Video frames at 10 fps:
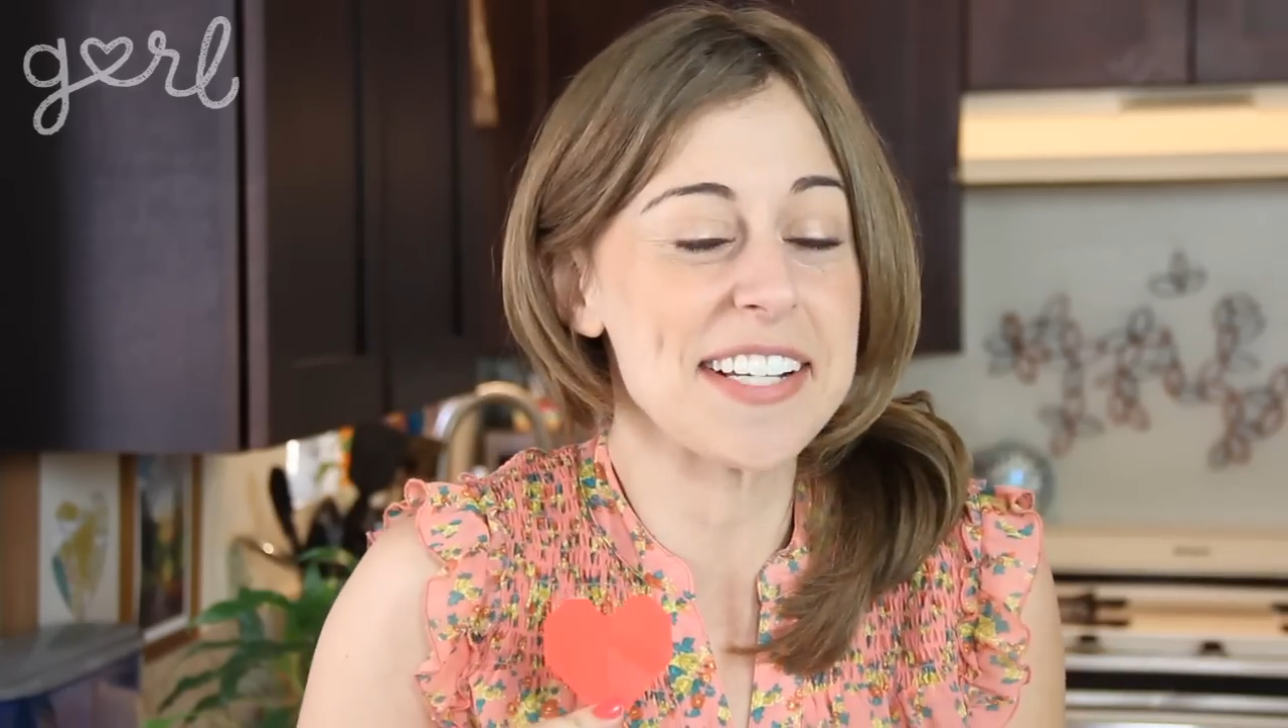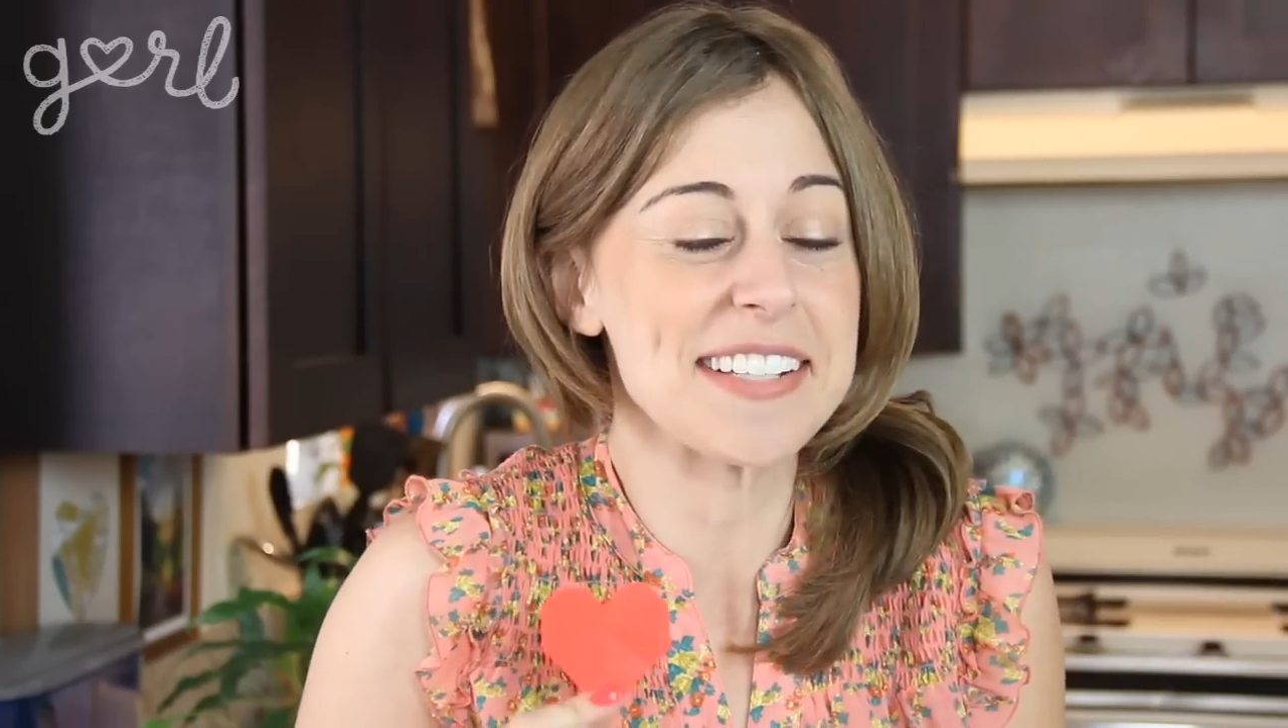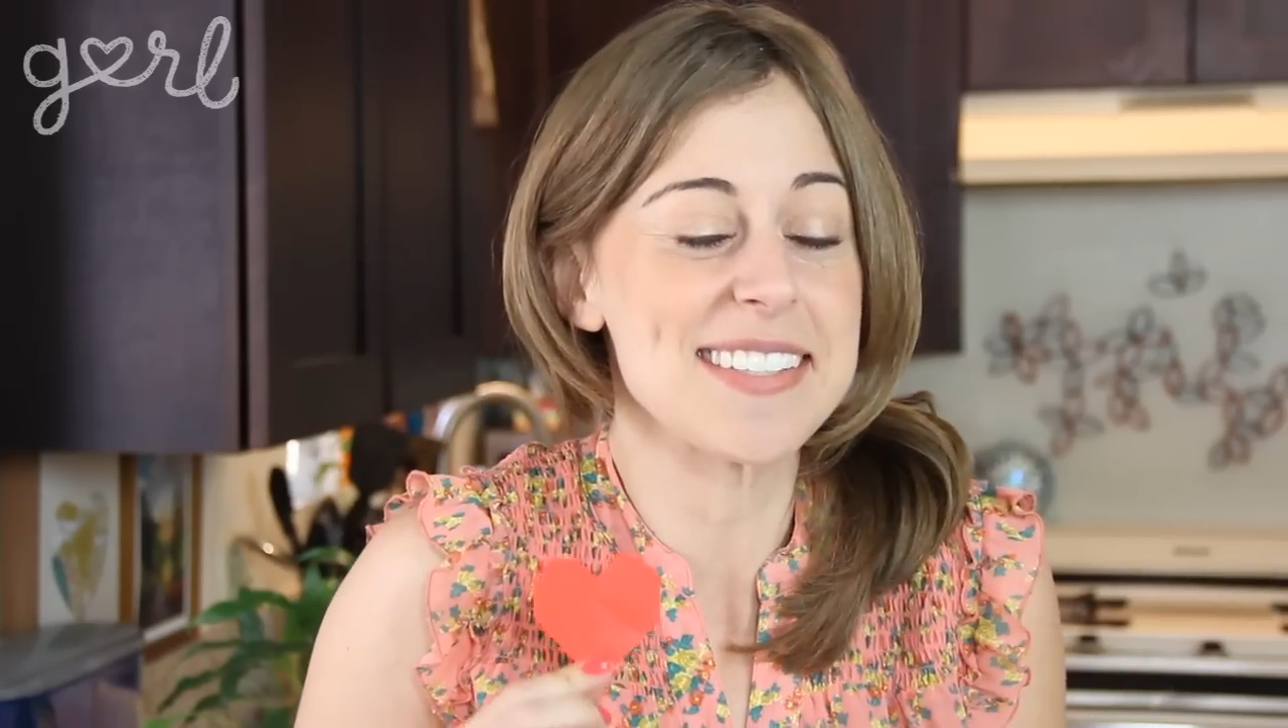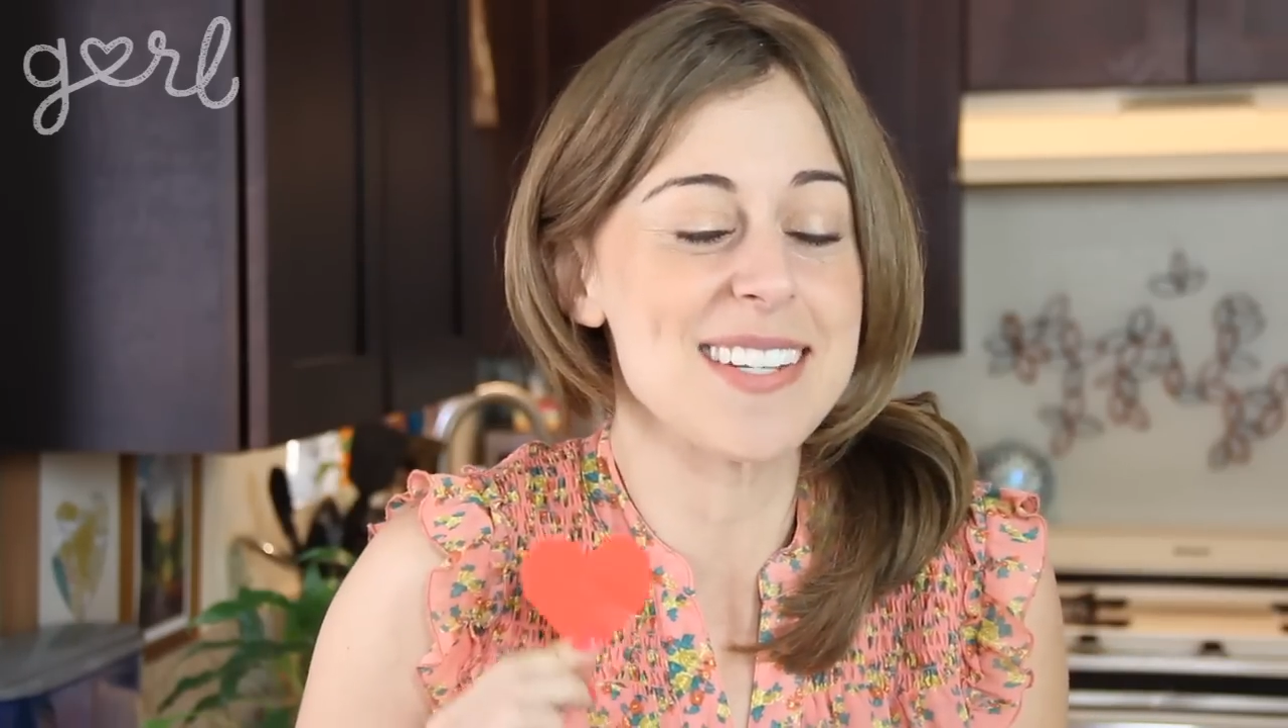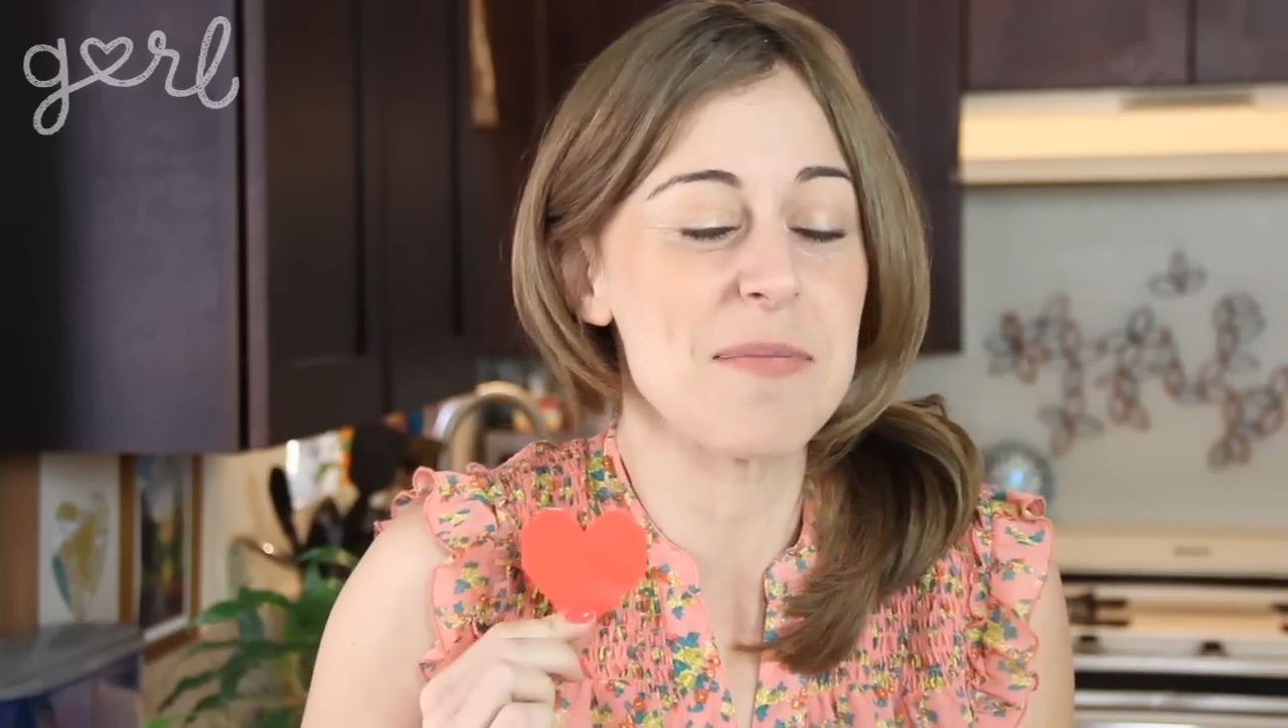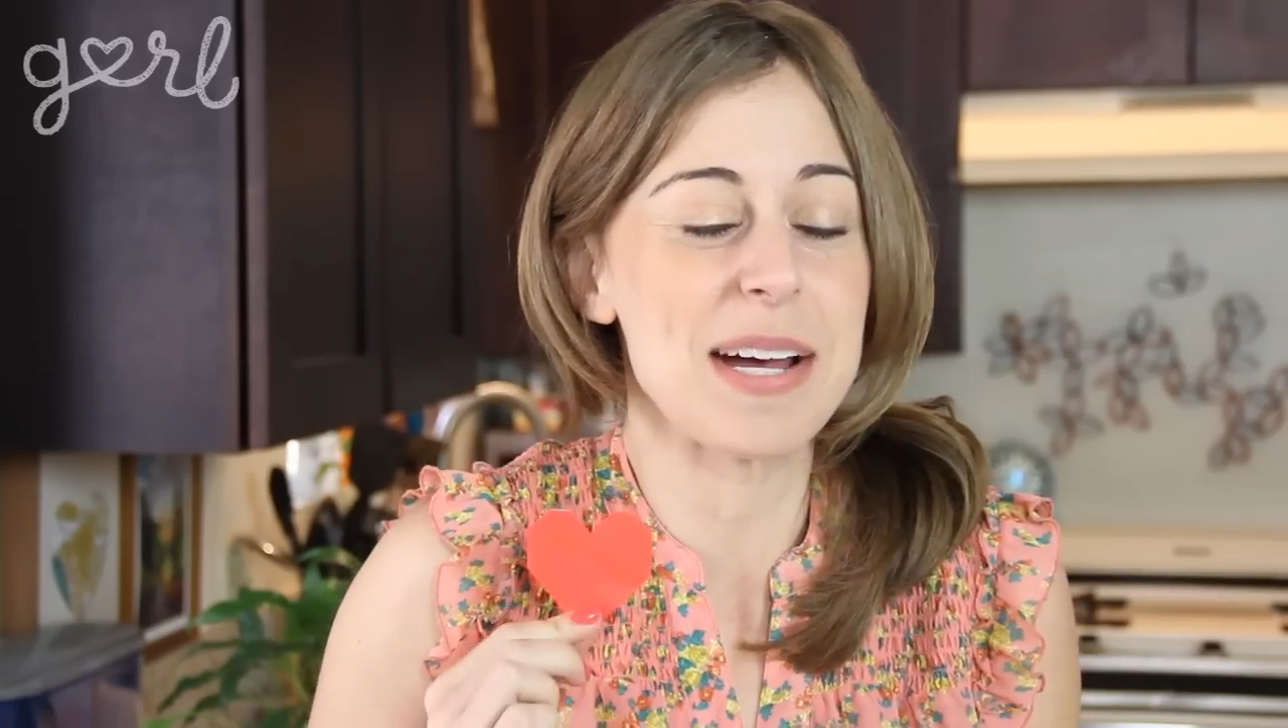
it so